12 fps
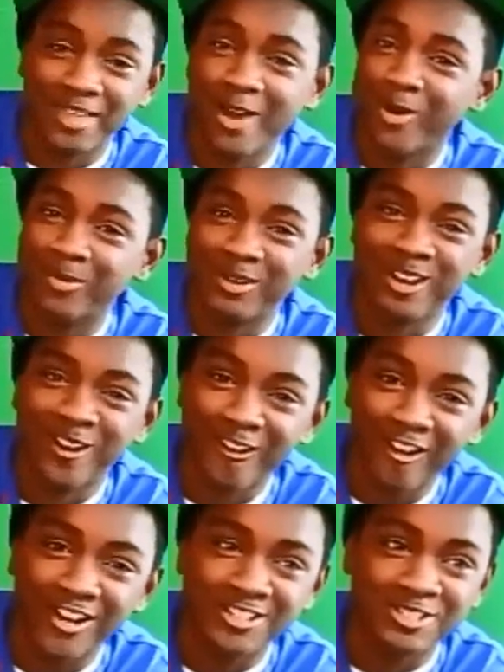That would be
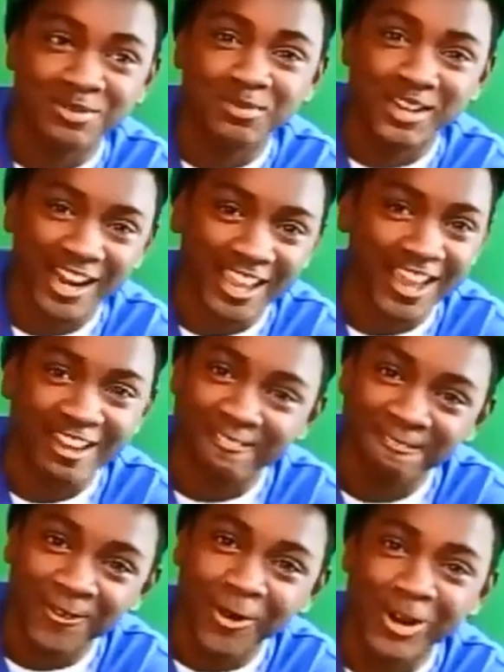awesome, but I can't
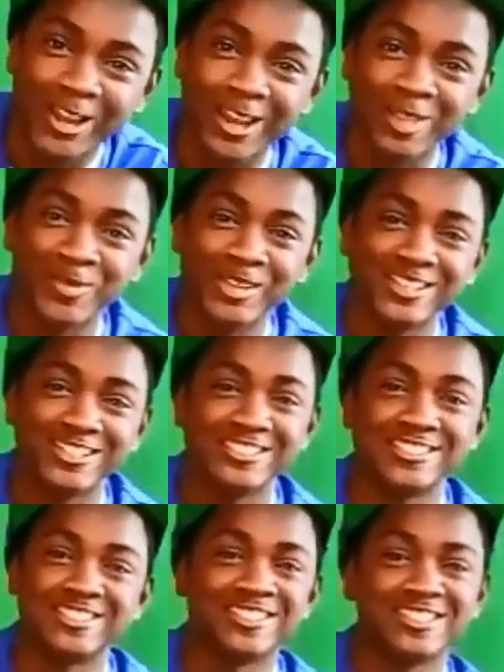afford any
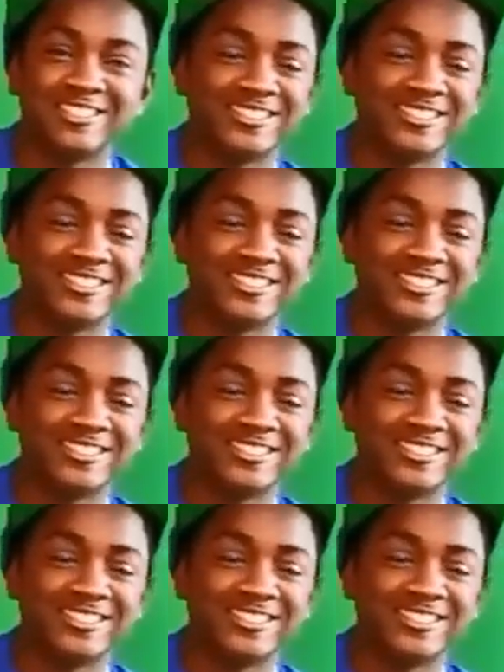because,